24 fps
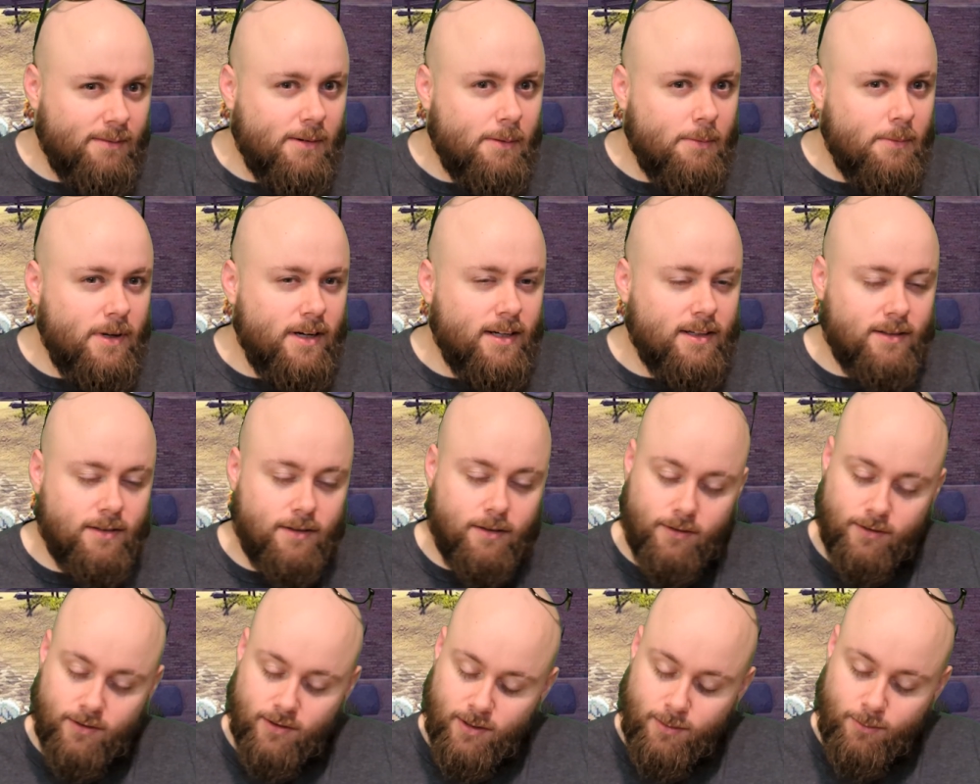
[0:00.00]
I mean, it's so
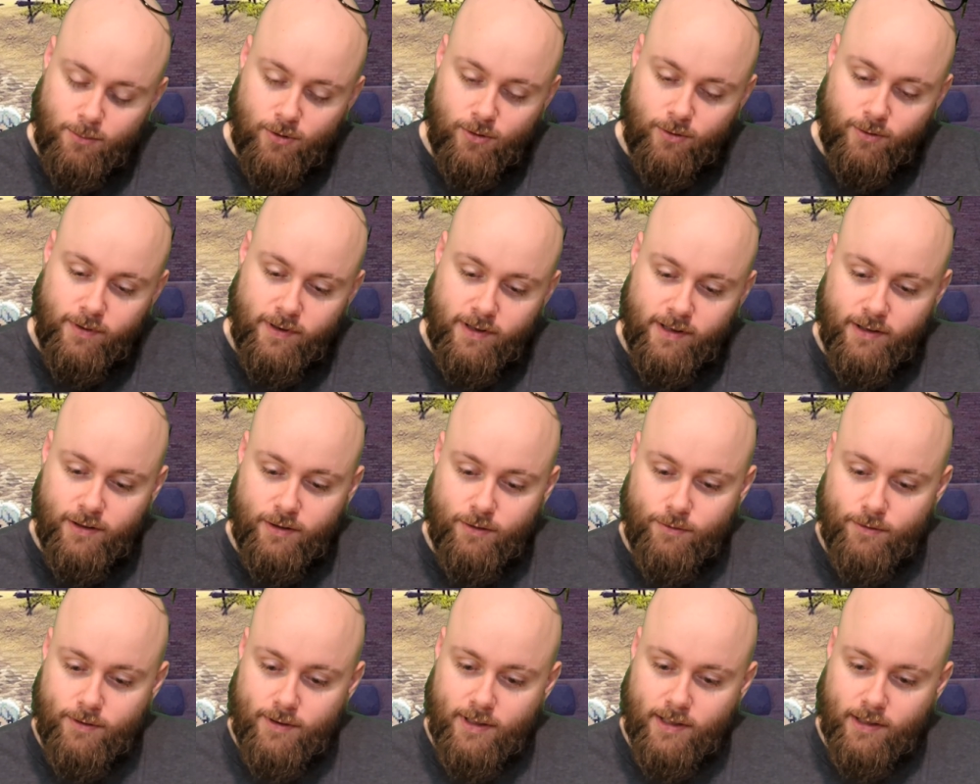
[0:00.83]
simple that you
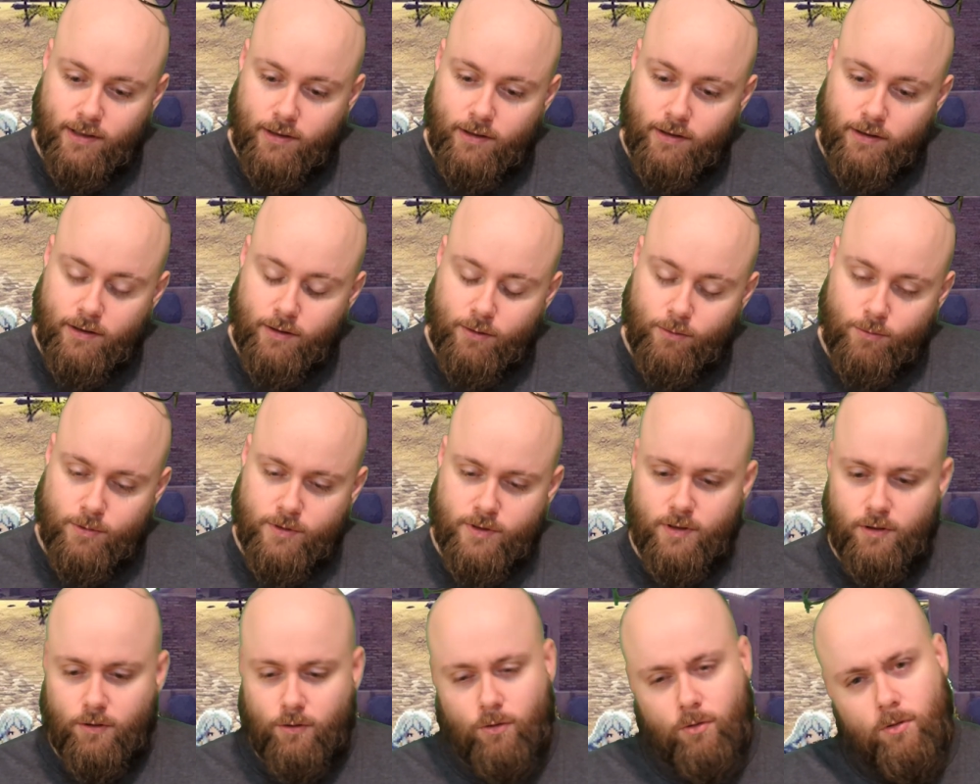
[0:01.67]
would think there
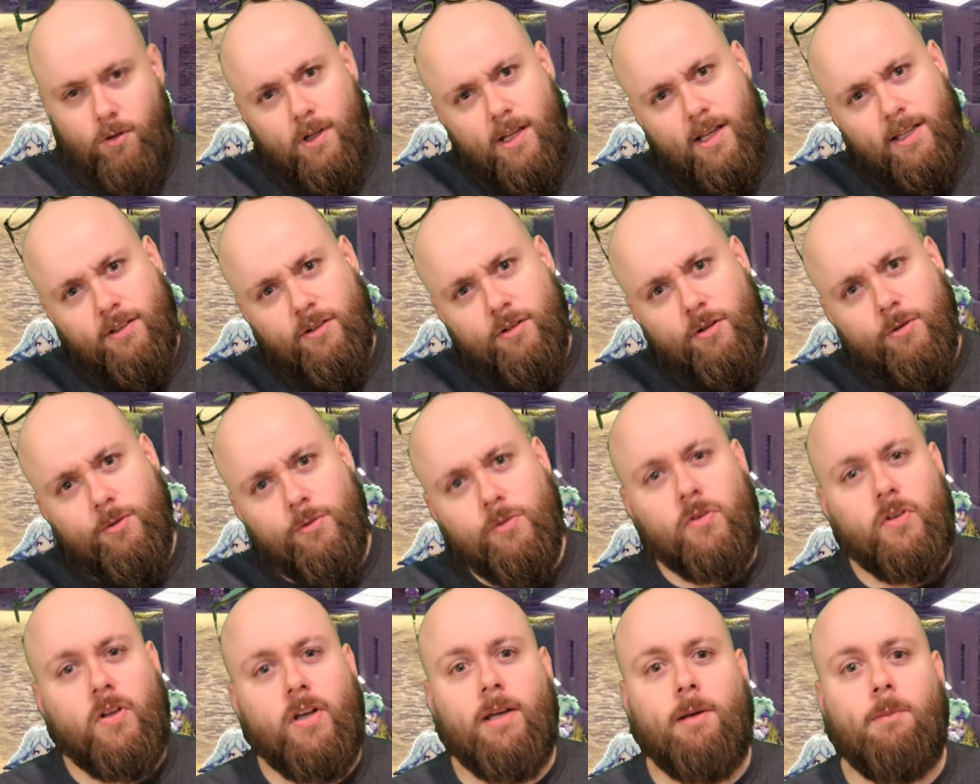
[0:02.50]
wasn't a whole lot to
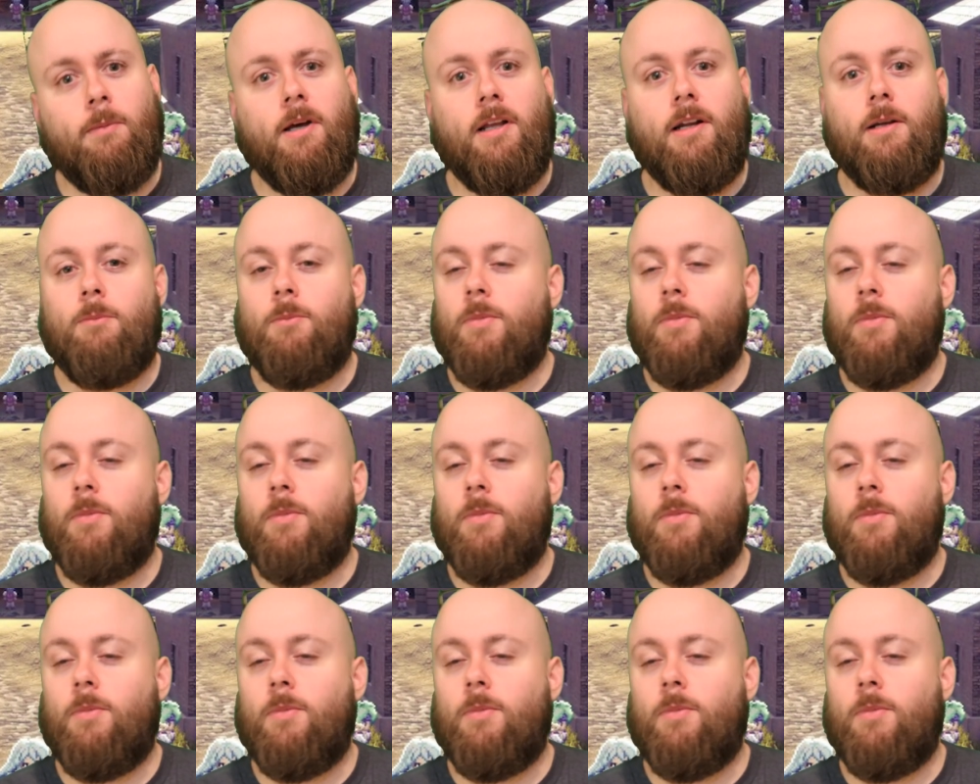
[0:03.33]
say about it,